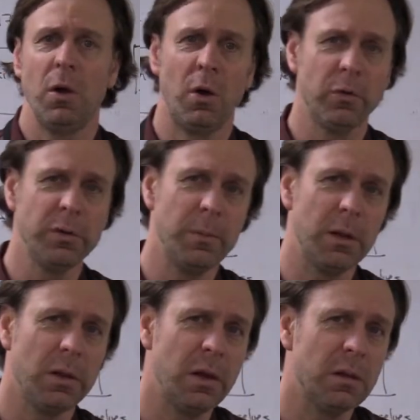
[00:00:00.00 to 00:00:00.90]

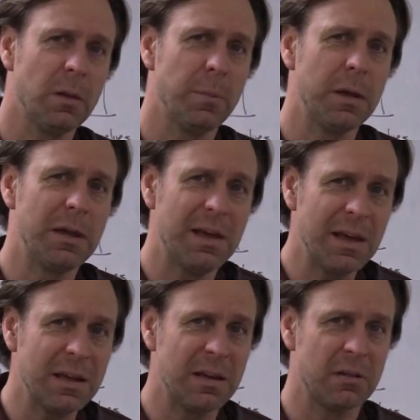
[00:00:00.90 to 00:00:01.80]
Ultimately, in the
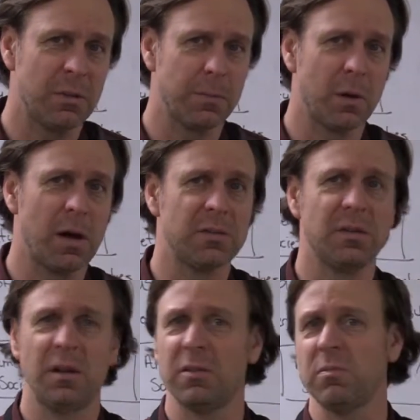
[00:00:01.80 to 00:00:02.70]
beginning of the
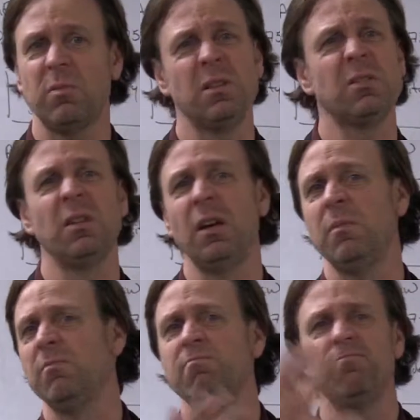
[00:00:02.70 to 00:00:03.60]
process, let's
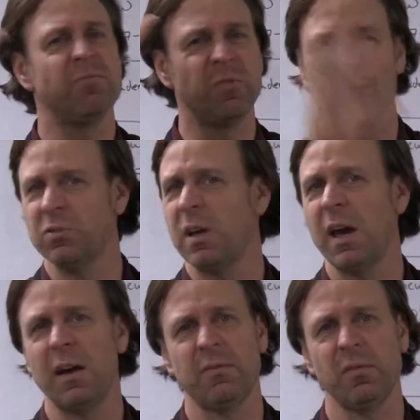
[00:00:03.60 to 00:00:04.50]
say first
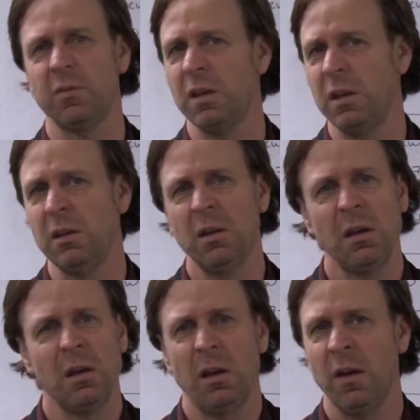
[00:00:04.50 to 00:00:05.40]
half of the
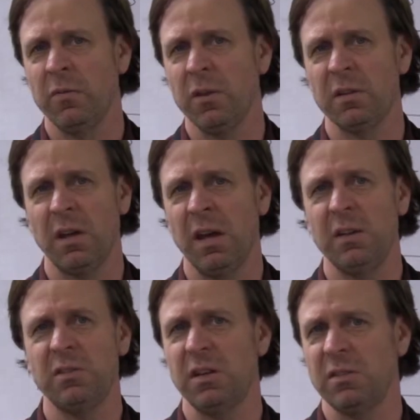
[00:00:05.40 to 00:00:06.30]

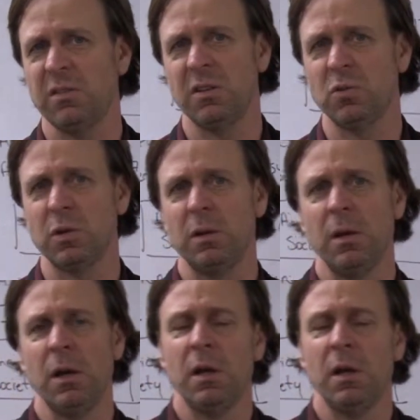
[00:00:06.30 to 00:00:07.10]
18th century,